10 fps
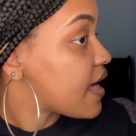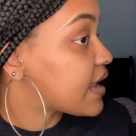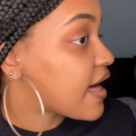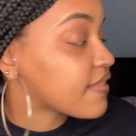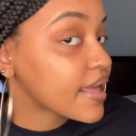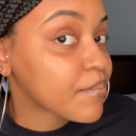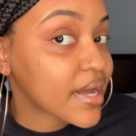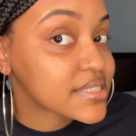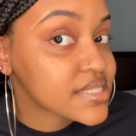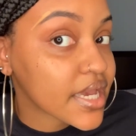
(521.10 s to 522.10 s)
I like my
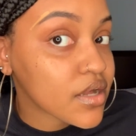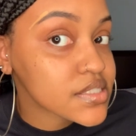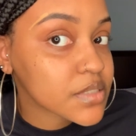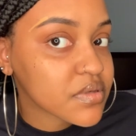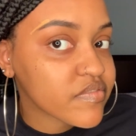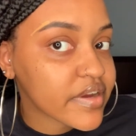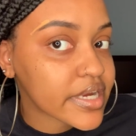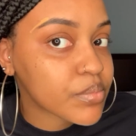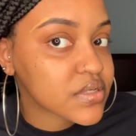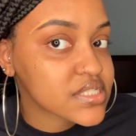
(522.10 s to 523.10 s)
tail to be very
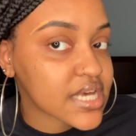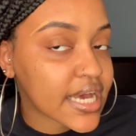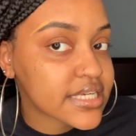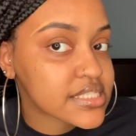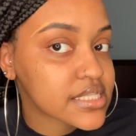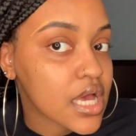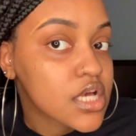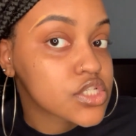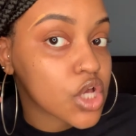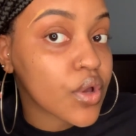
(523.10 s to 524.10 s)
precise.
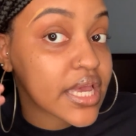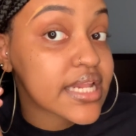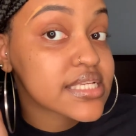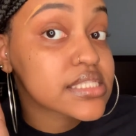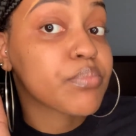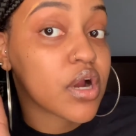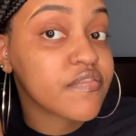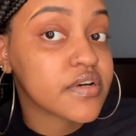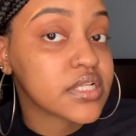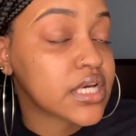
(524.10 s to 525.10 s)
So it is
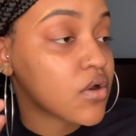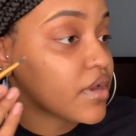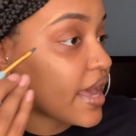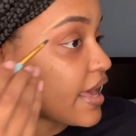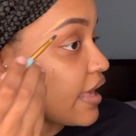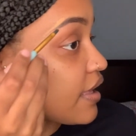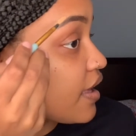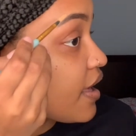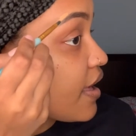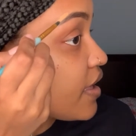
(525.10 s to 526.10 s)
perfectly okay
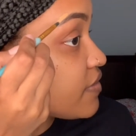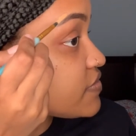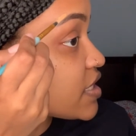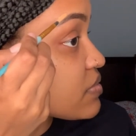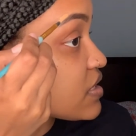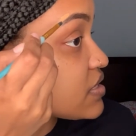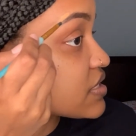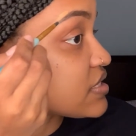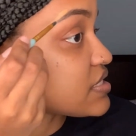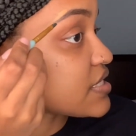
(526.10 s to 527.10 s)
if some of this
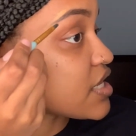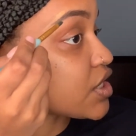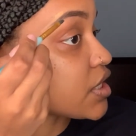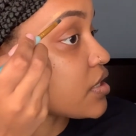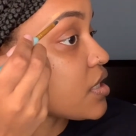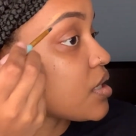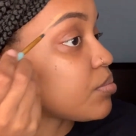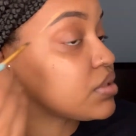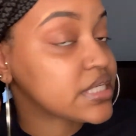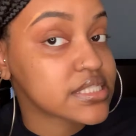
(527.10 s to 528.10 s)
concealer
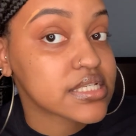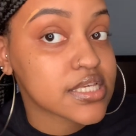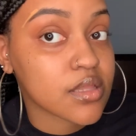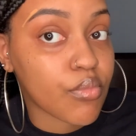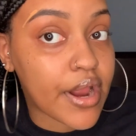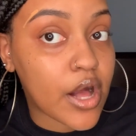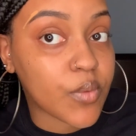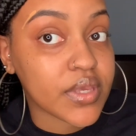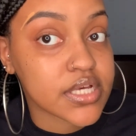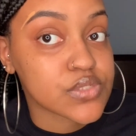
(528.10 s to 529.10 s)
bleeds into the brow,
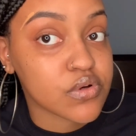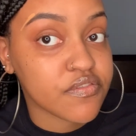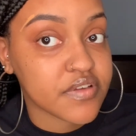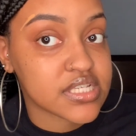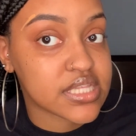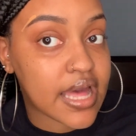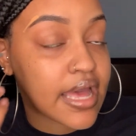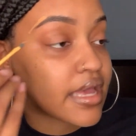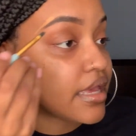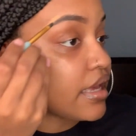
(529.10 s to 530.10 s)
because we'll fix
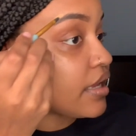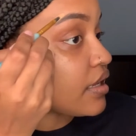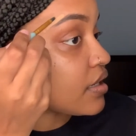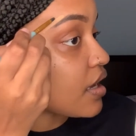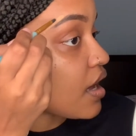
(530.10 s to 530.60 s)
that, and